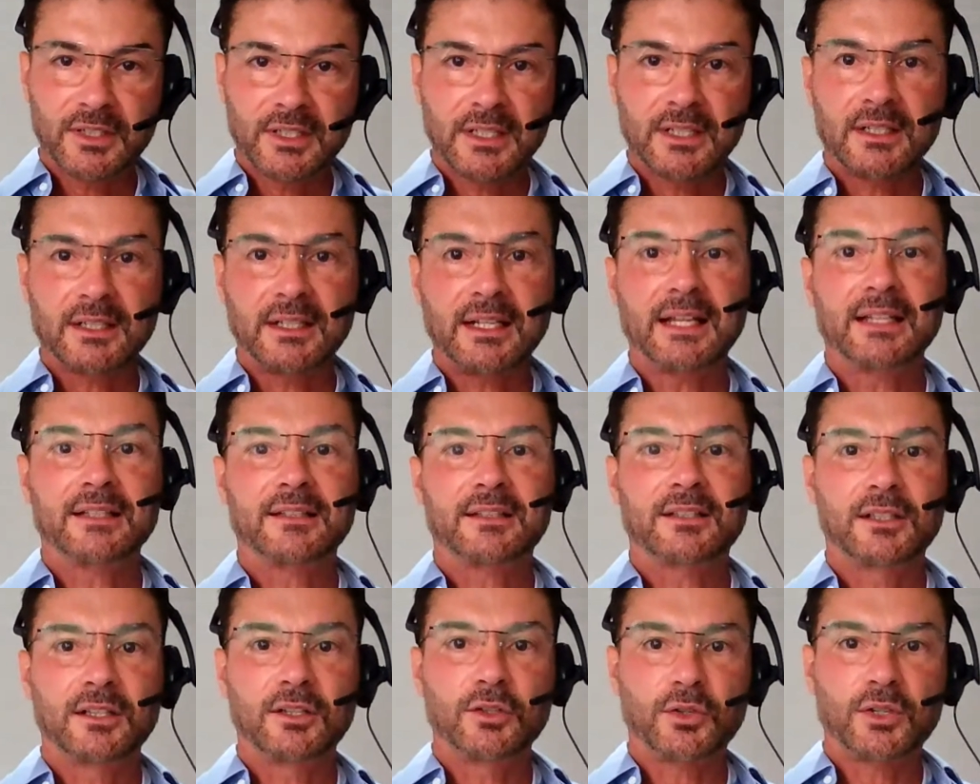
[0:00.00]

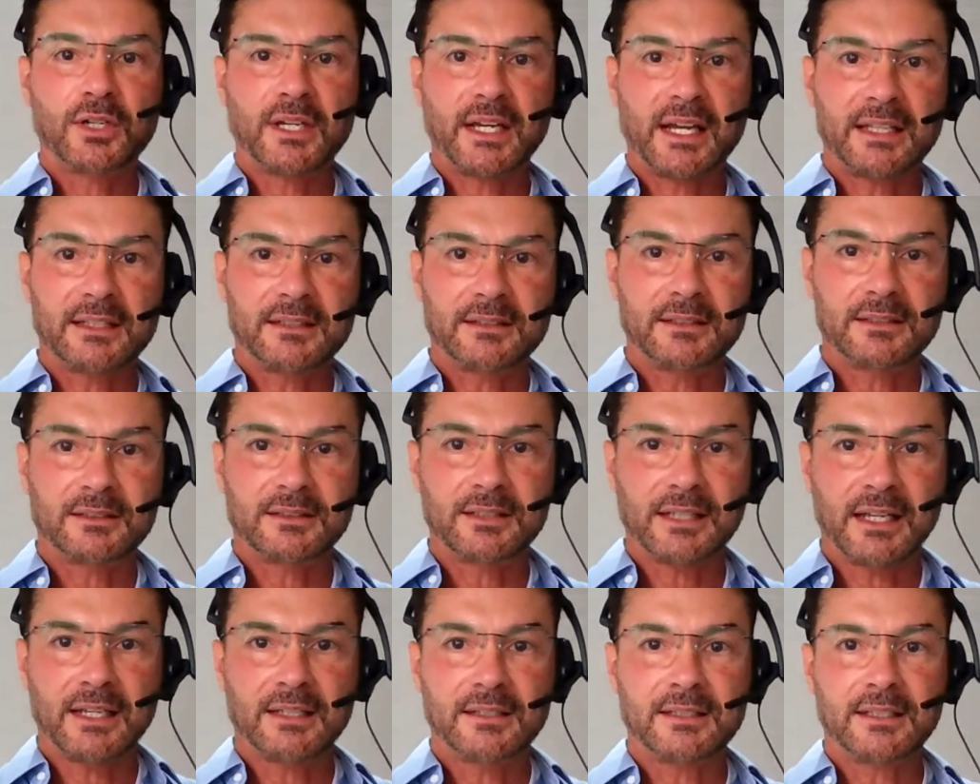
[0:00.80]
Let's look at the
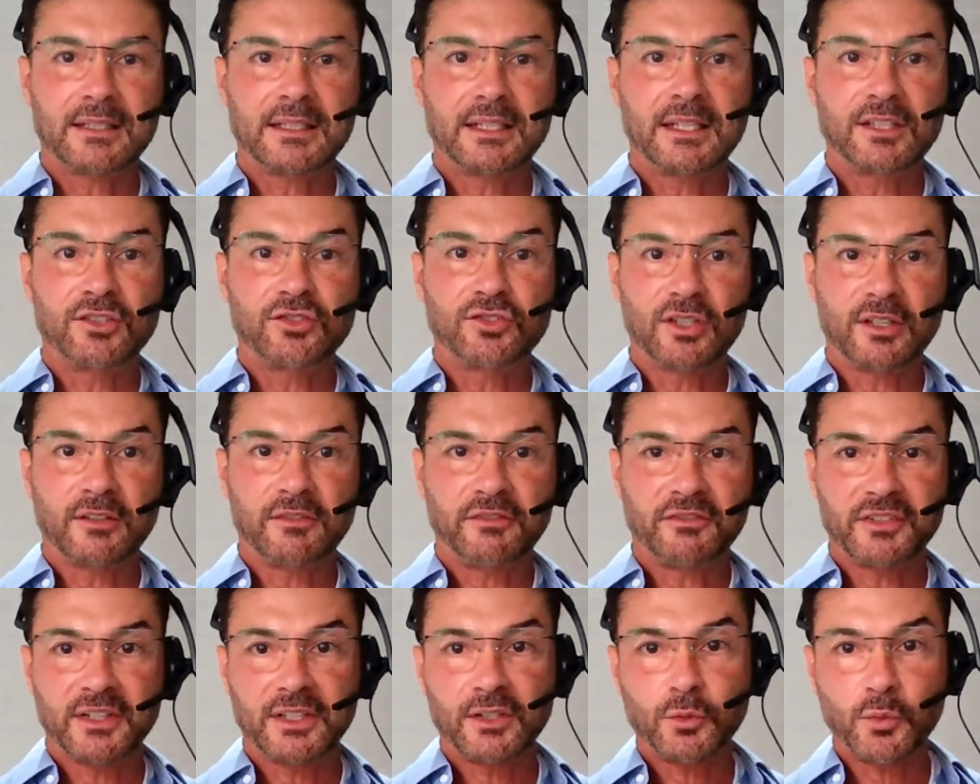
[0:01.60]
data in
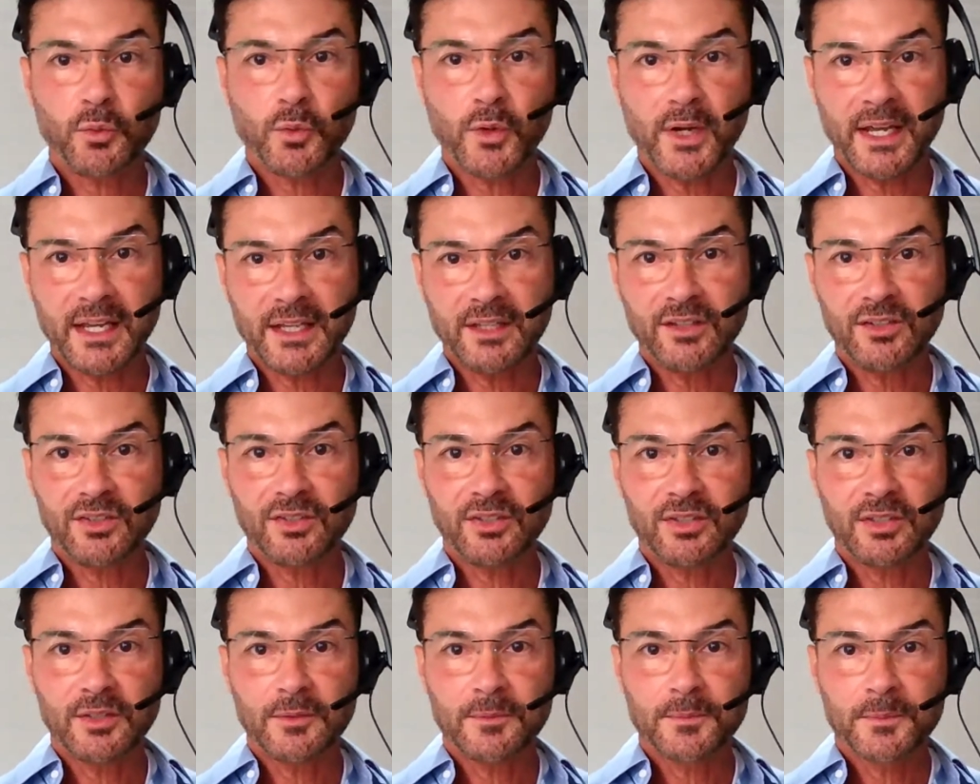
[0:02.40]
different
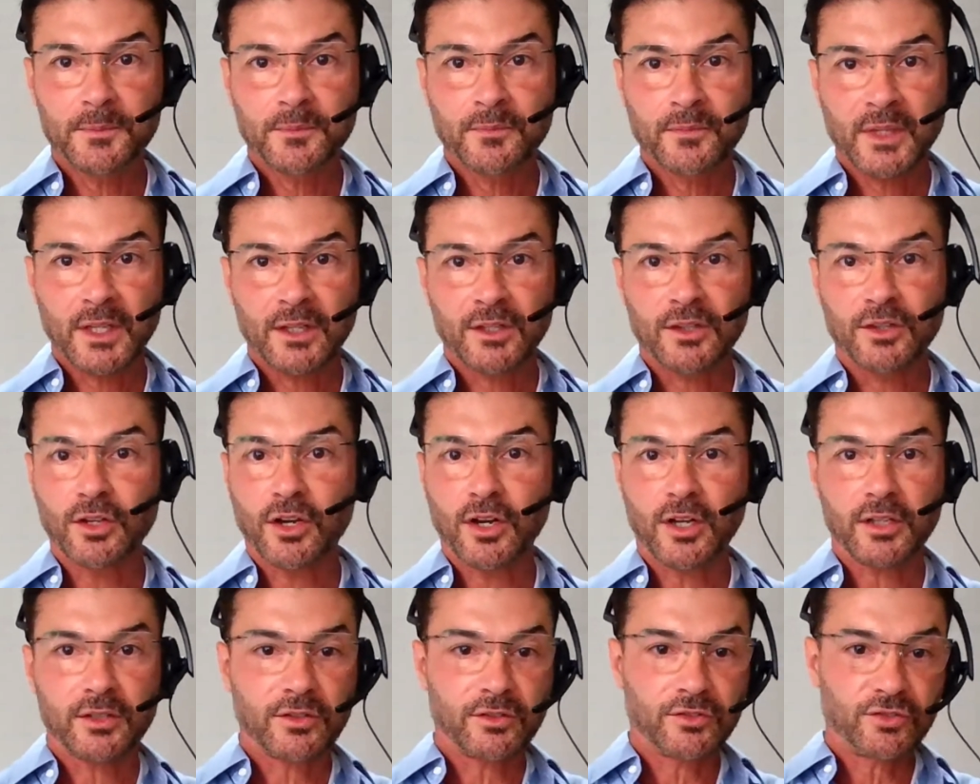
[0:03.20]
ways,
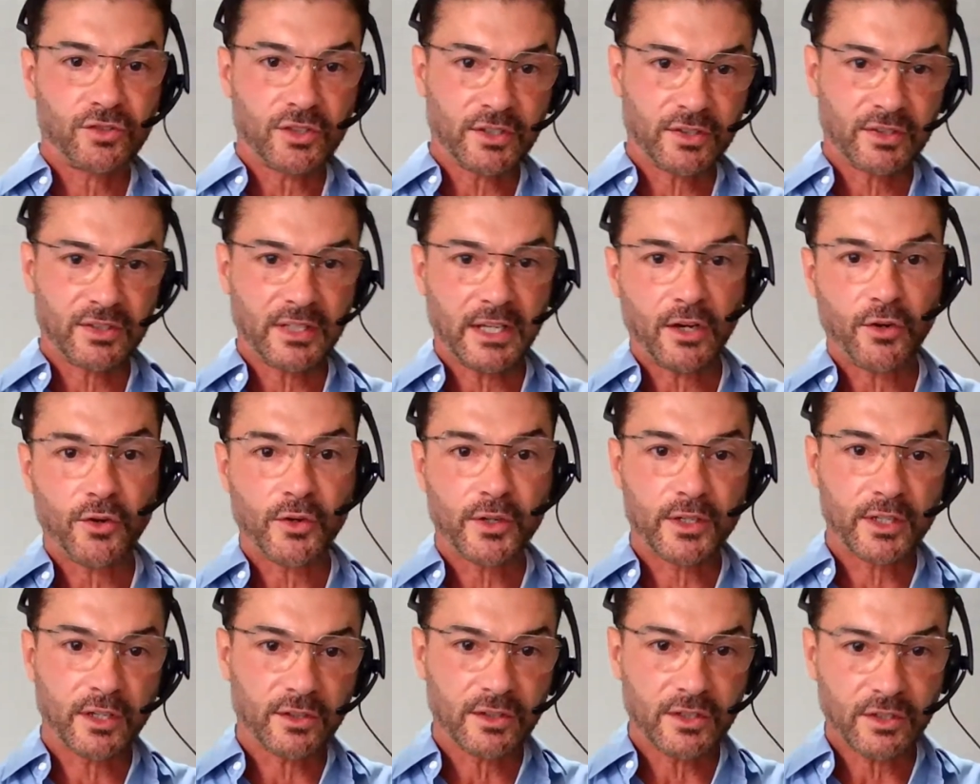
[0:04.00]
not just,
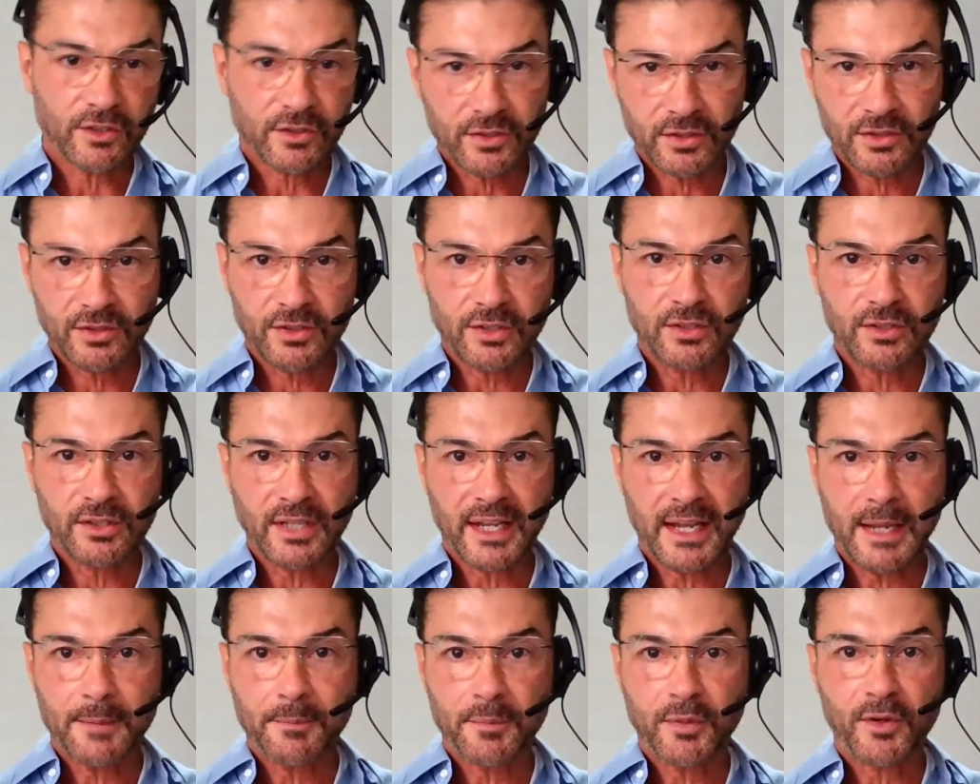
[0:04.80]
okay, this is the
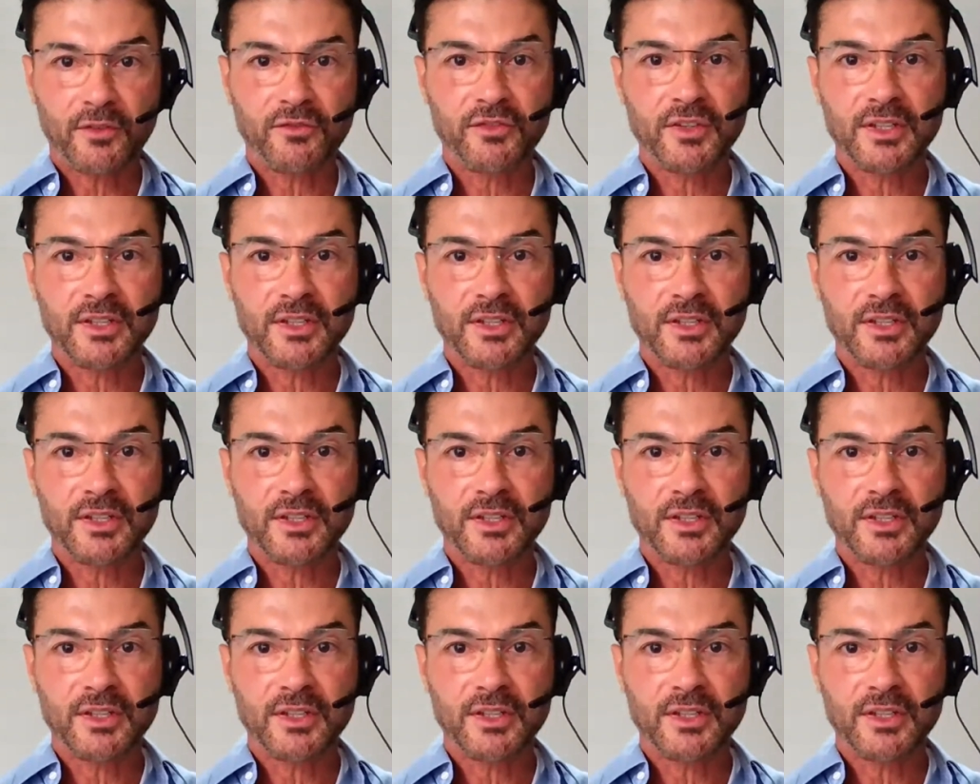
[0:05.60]
type of